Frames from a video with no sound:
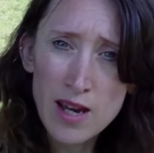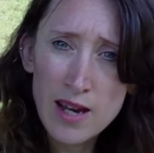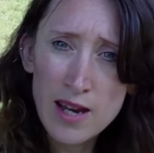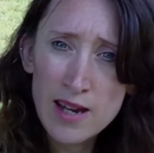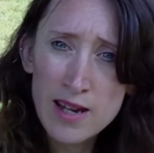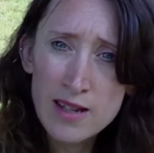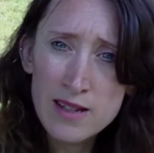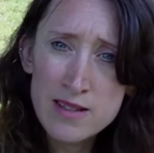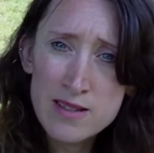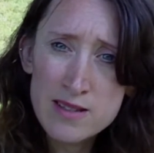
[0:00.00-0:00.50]

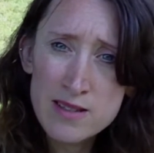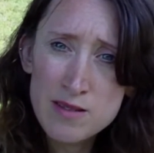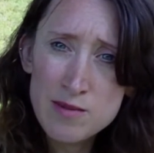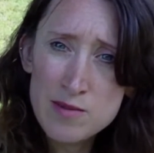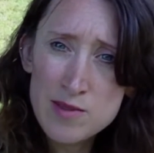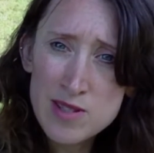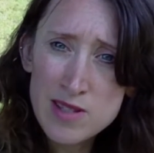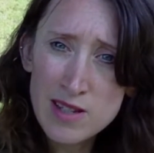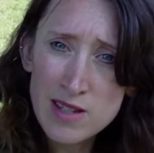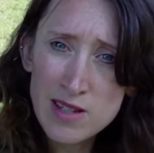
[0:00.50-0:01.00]
And I
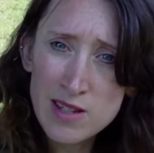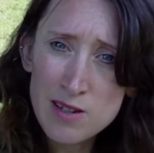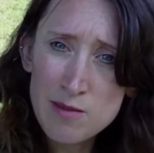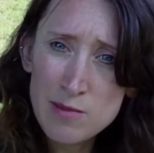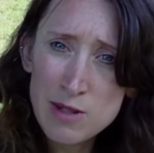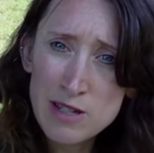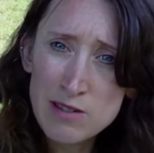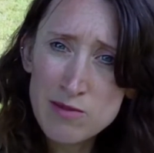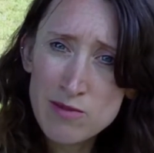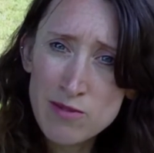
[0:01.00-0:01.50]
was thinking
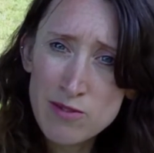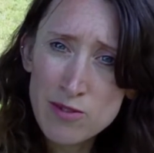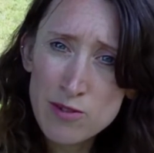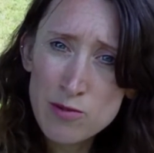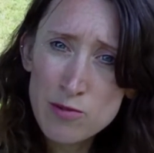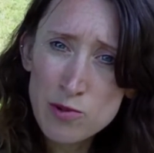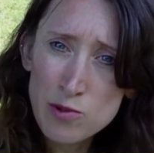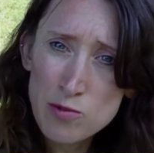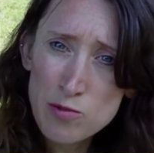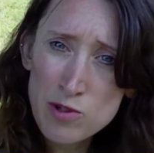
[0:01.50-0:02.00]
about
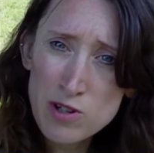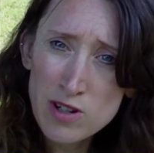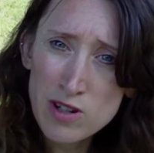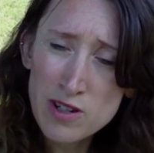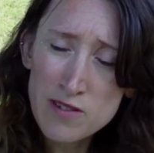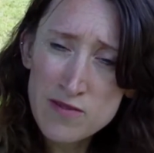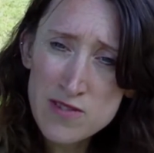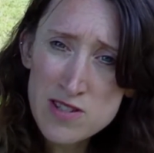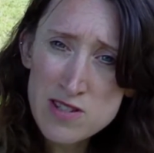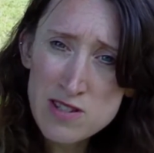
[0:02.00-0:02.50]
Thor's
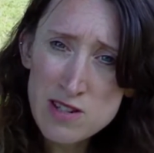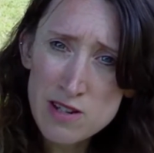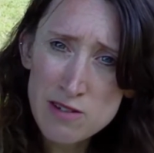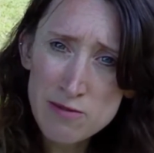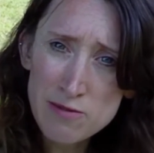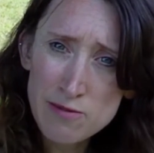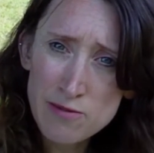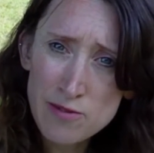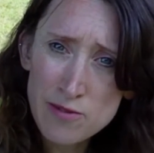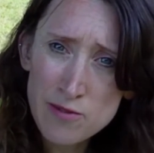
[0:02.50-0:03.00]
wife, Sif,
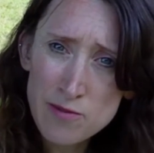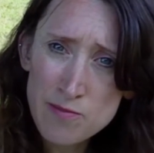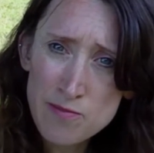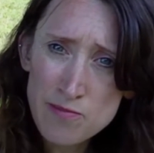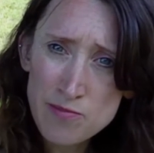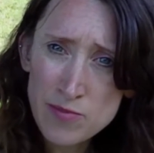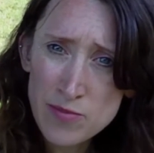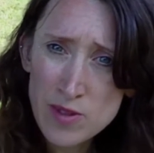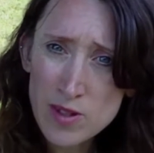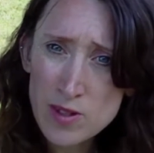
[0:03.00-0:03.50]

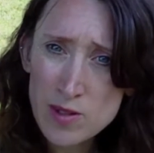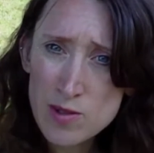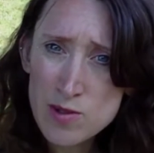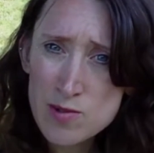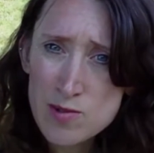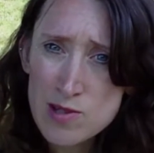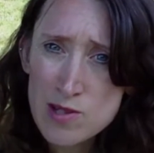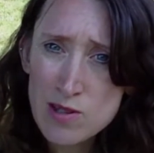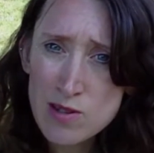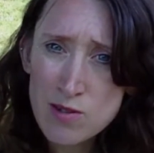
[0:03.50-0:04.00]

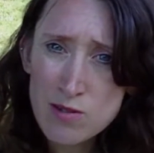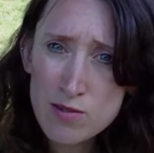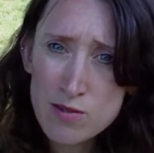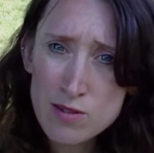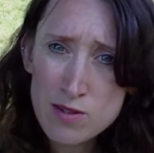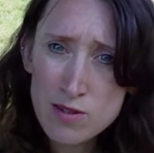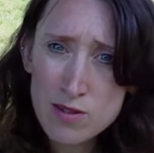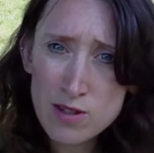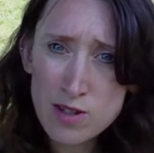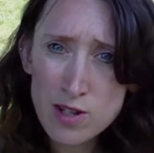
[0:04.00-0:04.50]
whose
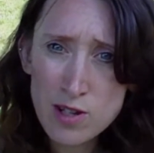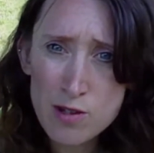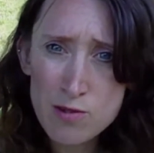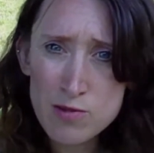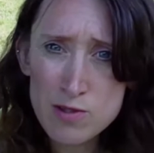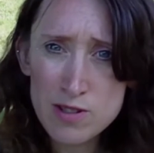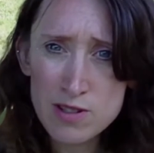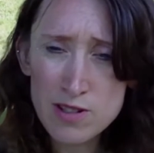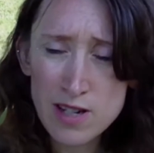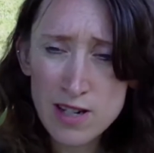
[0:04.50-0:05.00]
long
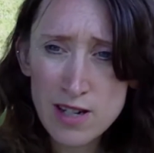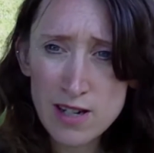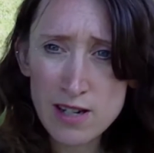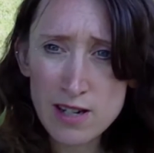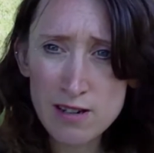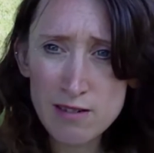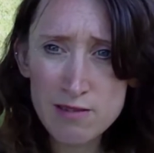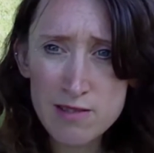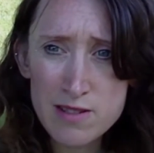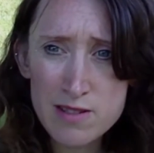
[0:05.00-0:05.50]
golden
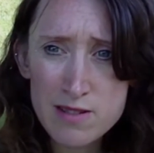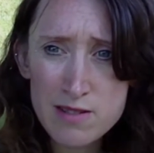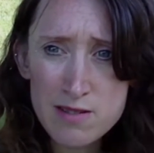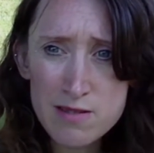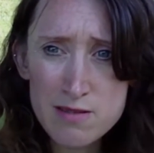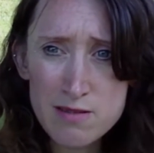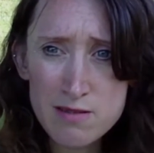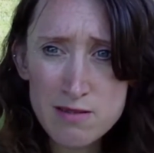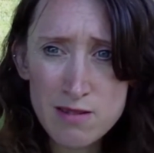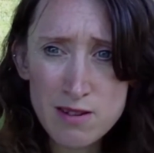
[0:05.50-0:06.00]
hair
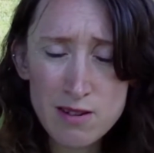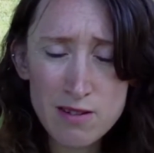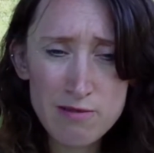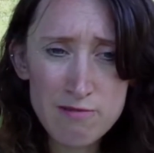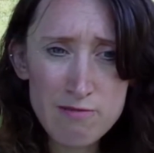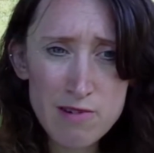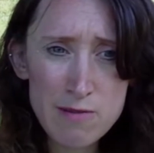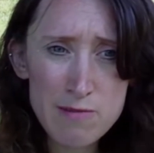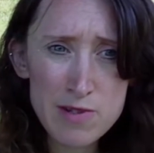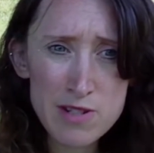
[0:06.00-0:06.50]
is kind of
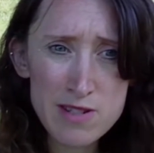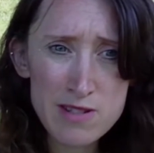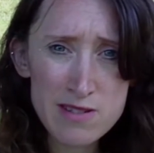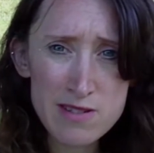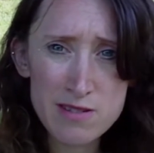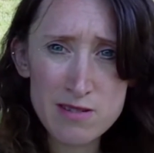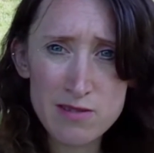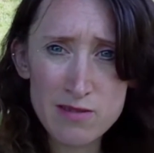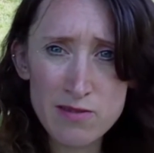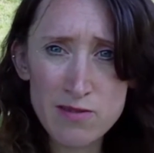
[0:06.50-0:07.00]

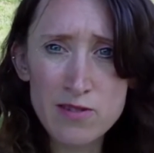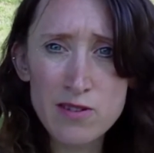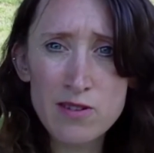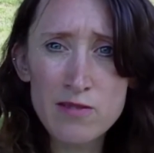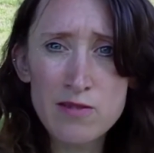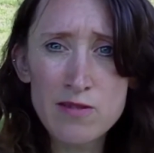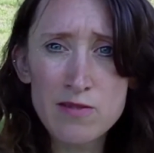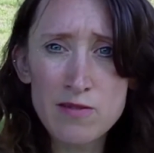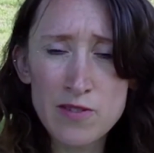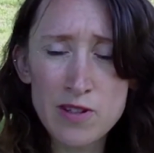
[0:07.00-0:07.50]
reminiscent of the
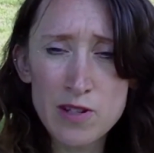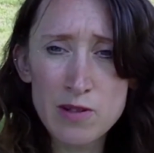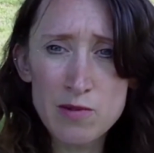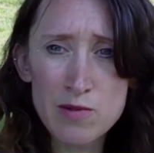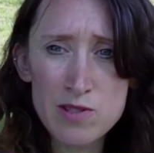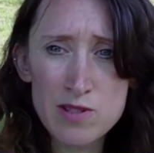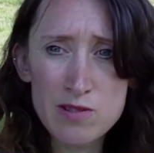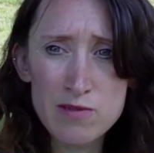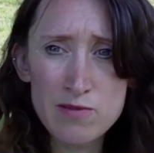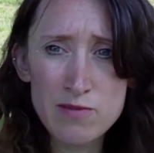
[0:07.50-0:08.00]

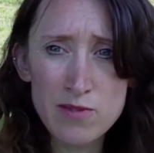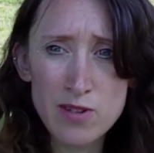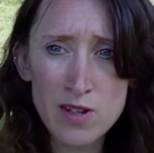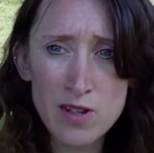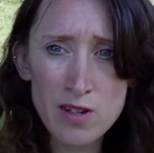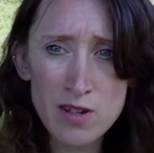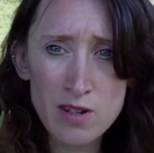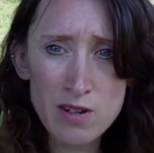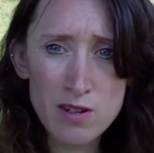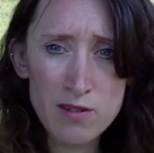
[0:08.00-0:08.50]
fields of
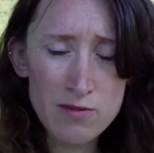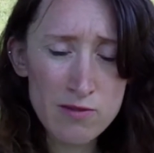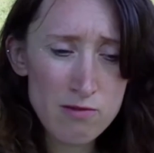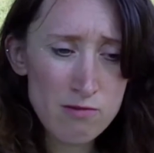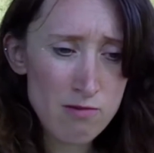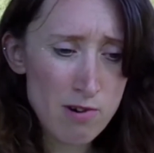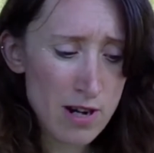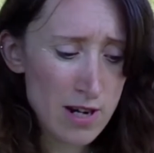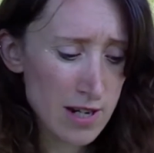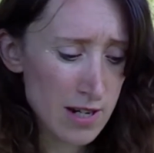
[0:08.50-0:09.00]

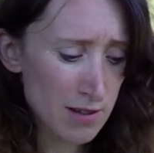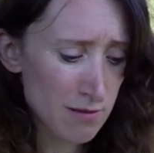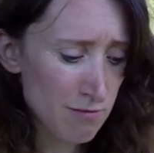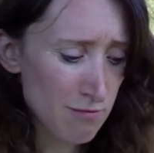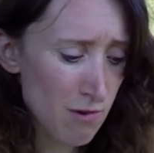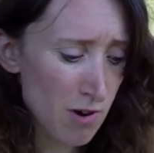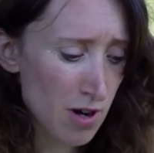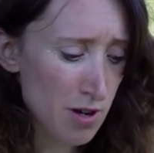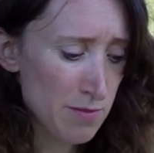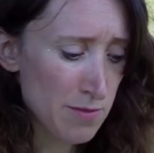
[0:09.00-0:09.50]
grain
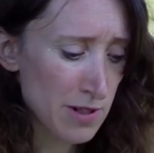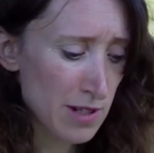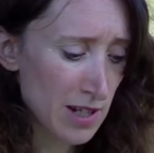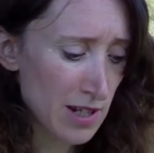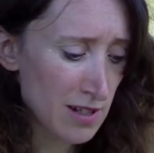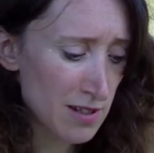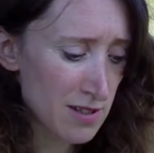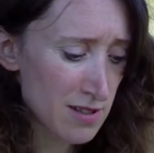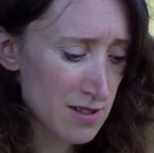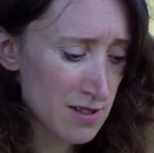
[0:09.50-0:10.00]
ripening
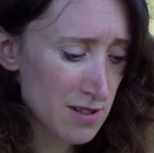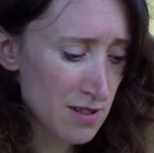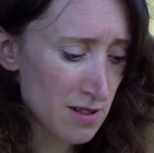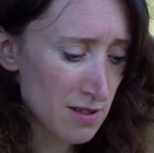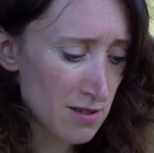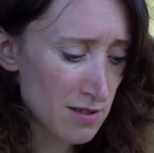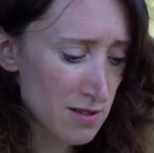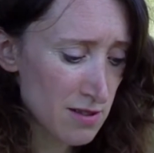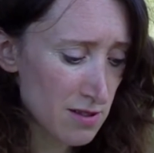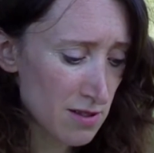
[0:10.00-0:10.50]
in the
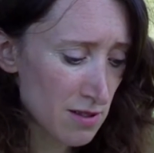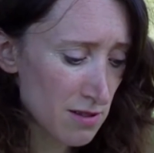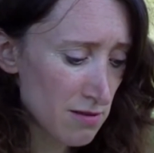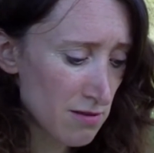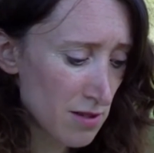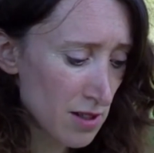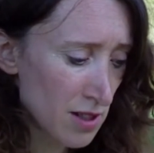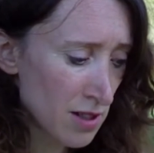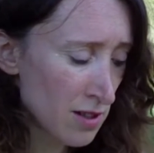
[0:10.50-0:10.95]
sun. So,